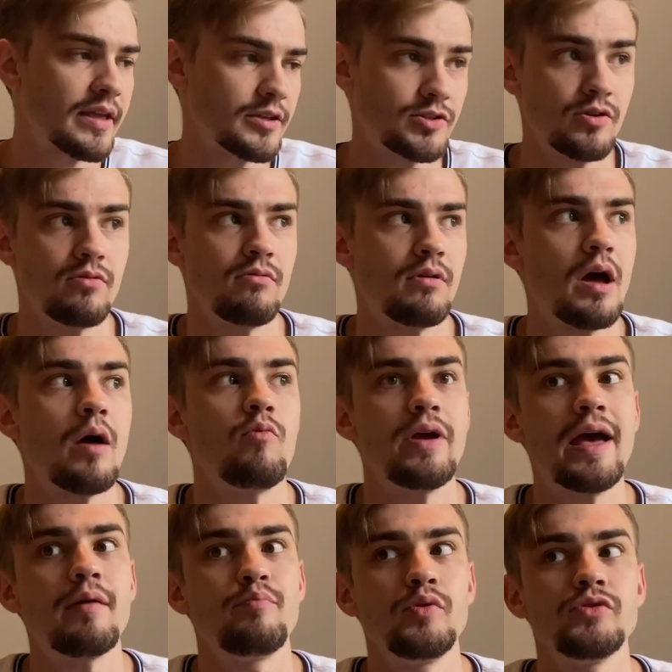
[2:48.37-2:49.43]
so we
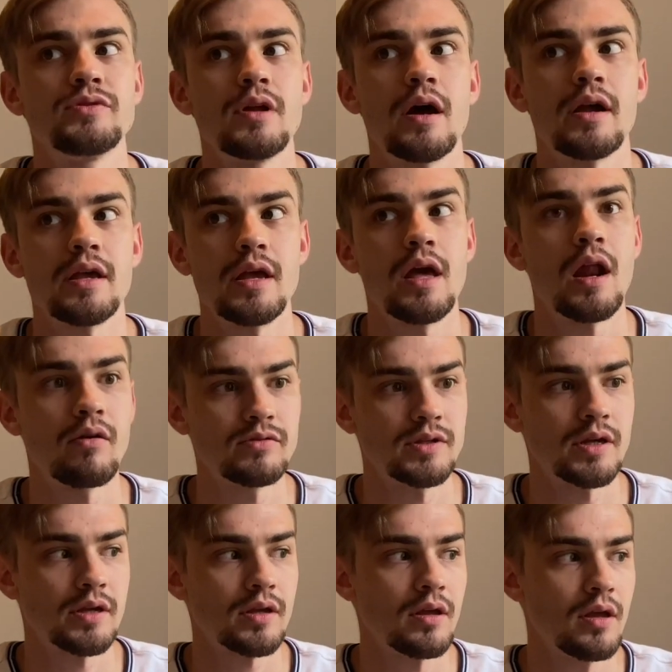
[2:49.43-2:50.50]
had Pushnangi, and I was
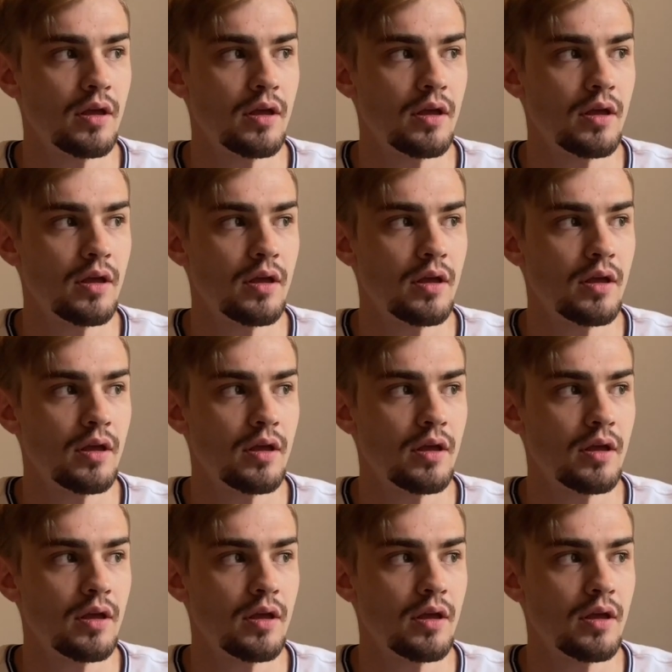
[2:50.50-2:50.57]
like,